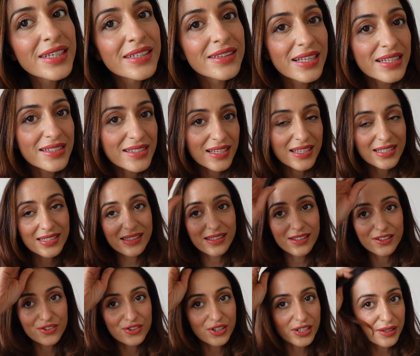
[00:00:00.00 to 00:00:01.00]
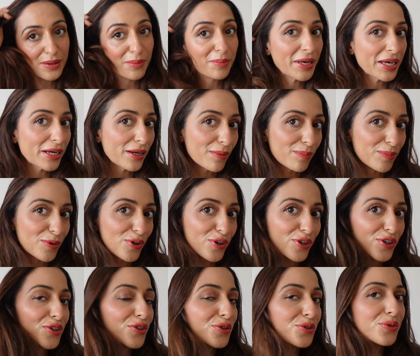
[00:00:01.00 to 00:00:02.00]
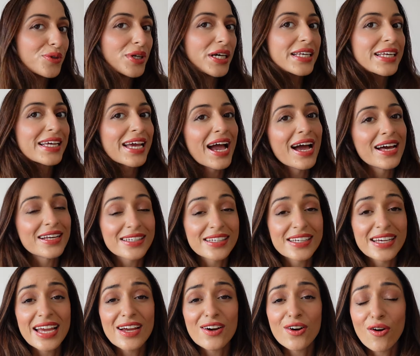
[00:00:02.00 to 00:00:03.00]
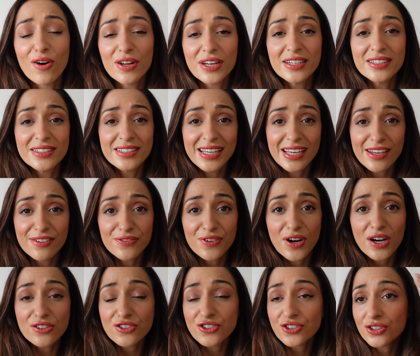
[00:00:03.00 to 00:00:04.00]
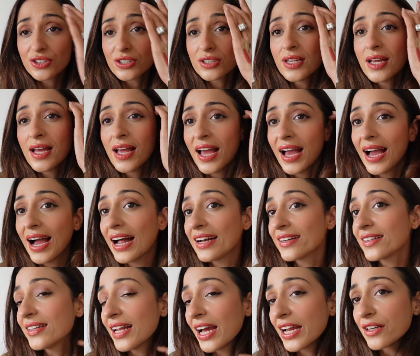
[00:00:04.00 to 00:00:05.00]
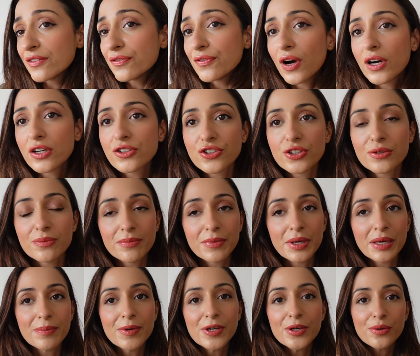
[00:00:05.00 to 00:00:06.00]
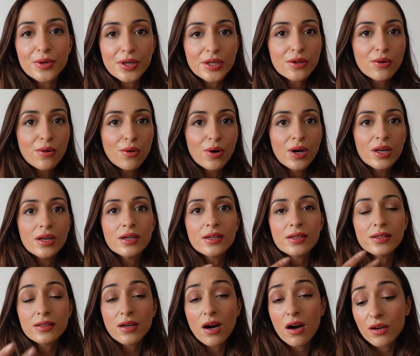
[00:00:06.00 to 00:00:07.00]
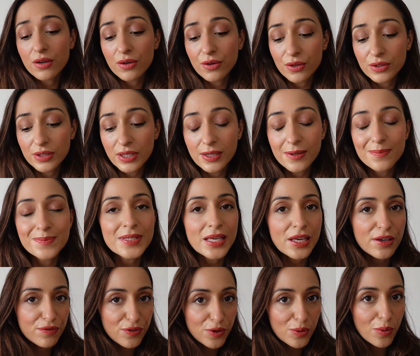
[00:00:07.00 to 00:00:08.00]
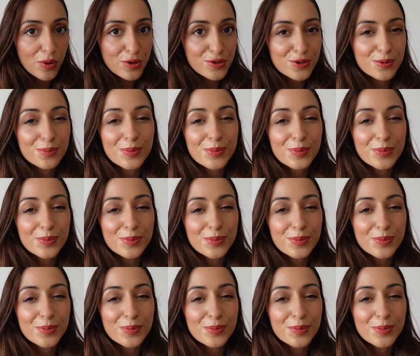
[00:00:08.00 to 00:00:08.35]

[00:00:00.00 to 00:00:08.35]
This is literally the makeup look you can carry on a day function. At a night function, maybe you can go a little darker on the lips if you want to.